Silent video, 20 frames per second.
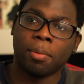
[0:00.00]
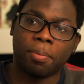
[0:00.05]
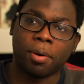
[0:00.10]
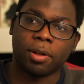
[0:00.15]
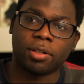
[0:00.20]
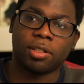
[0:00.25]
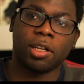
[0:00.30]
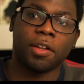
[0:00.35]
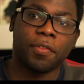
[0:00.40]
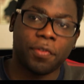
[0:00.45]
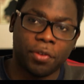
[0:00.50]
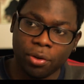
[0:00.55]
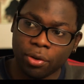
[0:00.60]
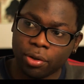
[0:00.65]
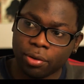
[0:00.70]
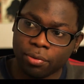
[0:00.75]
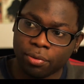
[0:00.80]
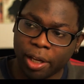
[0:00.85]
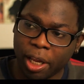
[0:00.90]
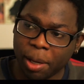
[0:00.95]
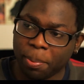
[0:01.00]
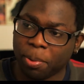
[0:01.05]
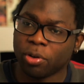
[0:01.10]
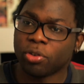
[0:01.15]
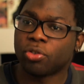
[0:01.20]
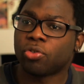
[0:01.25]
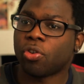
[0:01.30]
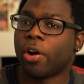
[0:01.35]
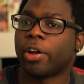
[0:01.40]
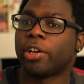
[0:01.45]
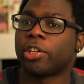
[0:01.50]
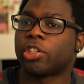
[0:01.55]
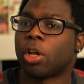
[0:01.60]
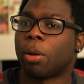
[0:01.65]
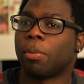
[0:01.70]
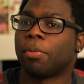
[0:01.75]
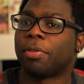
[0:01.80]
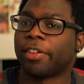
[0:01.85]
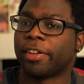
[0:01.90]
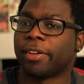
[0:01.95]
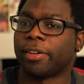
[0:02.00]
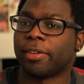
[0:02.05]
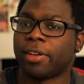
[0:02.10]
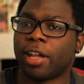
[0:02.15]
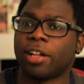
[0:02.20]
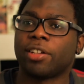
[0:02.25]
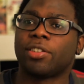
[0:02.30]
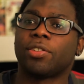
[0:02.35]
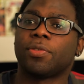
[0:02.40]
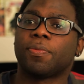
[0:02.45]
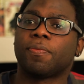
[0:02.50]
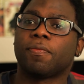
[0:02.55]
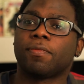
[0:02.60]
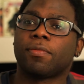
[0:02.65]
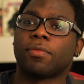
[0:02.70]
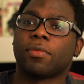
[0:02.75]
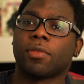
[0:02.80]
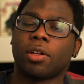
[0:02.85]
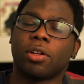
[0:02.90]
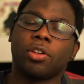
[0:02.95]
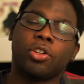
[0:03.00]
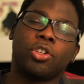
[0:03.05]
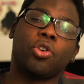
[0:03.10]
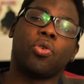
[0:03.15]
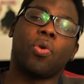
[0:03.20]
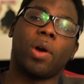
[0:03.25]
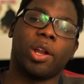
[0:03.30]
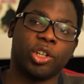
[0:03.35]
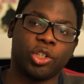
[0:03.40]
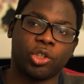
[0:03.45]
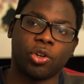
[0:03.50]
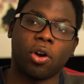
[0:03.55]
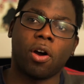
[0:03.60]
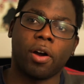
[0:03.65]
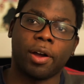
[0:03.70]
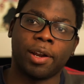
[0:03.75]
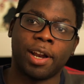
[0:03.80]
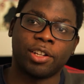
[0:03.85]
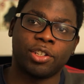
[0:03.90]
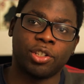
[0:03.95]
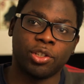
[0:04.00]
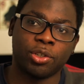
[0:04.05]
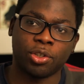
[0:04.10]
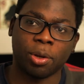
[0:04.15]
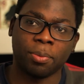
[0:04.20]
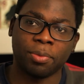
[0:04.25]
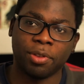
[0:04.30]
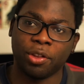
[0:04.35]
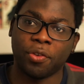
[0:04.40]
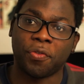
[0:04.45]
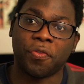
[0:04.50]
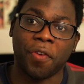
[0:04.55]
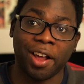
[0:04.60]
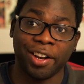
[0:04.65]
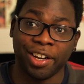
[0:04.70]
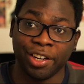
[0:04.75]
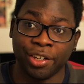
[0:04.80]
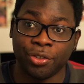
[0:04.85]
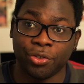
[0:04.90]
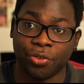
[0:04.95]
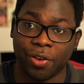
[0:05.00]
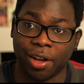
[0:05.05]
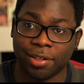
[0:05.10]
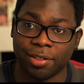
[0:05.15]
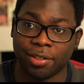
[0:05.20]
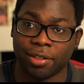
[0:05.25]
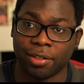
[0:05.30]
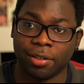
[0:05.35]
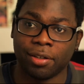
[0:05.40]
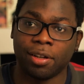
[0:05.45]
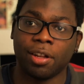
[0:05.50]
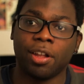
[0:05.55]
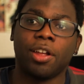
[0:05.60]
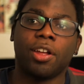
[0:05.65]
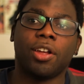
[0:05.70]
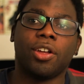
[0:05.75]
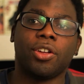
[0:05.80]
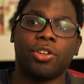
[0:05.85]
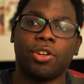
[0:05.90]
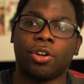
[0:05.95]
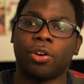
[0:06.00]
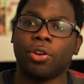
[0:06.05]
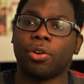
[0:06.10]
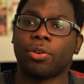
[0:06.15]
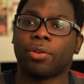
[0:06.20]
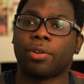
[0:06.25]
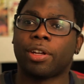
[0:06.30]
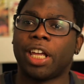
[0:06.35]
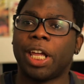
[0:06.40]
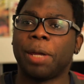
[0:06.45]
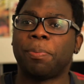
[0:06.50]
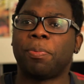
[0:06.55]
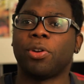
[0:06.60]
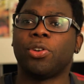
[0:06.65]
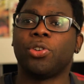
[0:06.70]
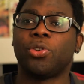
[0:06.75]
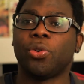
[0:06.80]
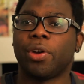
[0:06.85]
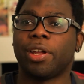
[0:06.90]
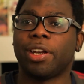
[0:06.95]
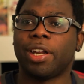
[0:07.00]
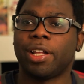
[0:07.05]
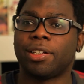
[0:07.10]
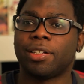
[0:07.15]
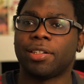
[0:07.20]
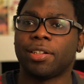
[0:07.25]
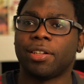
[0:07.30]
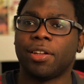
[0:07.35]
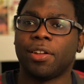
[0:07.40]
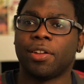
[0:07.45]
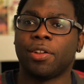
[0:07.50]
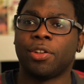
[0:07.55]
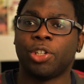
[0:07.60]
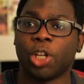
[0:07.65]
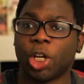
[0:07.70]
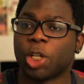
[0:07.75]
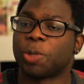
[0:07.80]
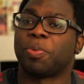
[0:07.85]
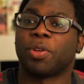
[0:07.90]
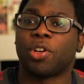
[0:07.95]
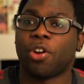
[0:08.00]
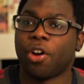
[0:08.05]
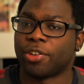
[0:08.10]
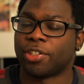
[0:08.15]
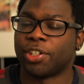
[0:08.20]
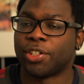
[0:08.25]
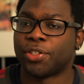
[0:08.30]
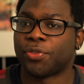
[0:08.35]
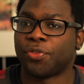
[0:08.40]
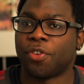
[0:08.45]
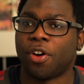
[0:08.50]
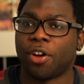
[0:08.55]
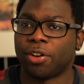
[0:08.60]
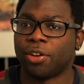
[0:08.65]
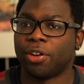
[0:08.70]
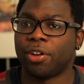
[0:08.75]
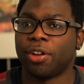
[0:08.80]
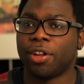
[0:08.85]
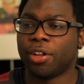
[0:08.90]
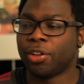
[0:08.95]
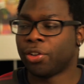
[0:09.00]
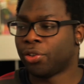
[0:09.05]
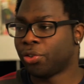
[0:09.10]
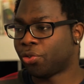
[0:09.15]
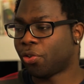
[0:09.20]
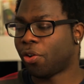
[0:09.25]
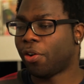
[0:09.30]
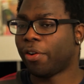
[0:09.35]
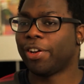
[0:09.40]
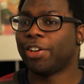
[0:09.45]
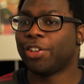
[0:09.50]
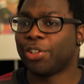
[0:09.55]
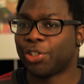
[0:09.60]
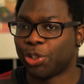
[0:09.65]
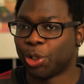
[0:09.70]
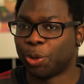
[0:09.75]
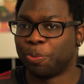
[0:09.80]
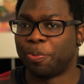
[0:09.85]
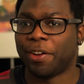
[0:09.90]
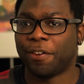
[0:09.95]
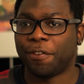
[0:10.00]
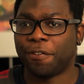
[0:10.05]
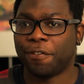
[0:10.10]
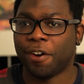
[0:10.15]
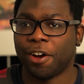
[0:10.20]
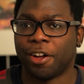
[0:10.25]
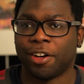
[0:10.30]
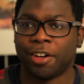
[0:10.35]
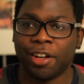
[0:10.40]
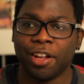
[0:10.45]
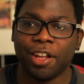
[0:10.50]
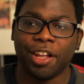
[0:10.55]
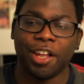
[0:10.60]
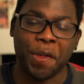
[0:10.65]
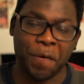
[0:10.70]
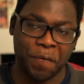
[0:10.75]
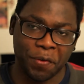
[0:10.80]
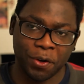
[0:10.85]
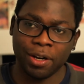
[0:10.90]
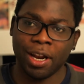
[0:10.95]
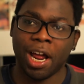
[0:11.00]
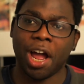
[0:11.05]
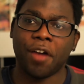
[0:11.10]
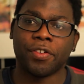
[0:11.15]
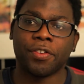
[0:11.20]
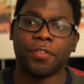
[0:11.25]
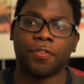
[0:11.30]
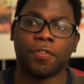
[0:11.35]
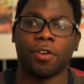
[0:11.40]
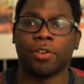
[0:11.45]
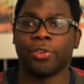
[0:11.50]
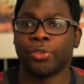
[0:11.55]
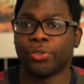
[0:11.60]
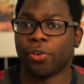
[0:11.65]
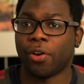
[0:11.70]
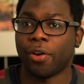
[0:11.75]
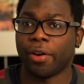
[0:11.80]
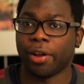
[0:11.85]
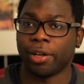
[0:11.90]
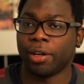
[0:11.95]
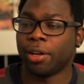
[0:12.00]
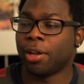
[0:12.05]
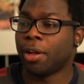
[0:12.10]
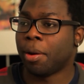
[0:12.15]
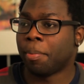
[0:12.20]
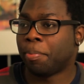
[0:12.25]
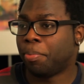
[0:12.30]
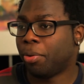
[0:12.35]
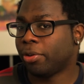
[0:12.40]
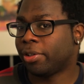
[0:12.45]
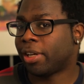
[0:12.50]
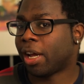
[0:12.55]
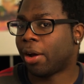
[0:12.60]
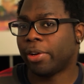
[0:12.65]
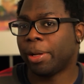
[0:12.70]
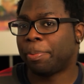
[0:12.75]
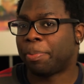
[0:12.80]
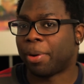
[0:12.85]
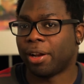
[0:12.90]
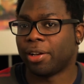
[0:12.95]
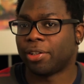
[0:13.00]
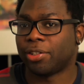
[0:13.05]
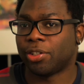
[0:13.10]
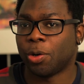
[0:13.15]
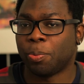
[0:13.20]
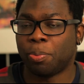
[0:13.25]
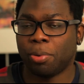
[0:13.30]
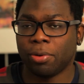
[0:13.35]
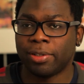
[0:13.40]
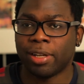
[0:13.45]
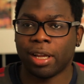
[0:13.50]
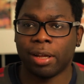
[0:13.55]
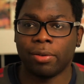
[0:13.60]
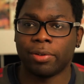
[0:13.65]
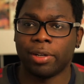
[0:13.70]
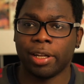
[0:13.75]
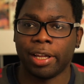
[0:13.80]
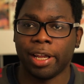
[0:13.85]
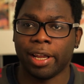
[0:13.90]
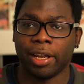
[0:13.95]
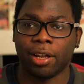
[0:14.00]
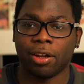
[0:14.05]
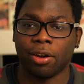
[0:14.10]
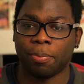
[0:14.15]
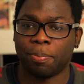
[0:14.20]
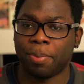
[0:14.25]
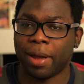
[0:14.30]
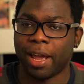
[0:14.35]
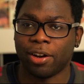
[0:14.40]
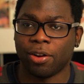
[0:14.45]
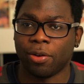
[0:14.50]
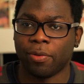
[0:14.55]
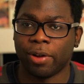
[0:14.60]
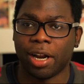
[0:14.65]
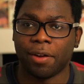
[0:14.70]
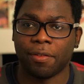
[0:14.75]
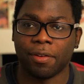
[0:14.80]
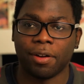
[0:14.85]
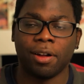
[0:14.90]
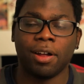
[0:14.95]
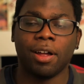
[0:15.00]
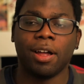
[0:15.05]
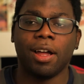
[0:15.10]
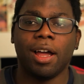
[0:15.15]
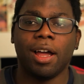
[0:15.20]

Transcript: But if you keep on drawing something that you enjoy, that's something you find interesting, you're gonna keep on doing it just because it's fun. Drawing should be fun. If you're not having fun drawing, put down the pencil, put down the ink or pen or whatever,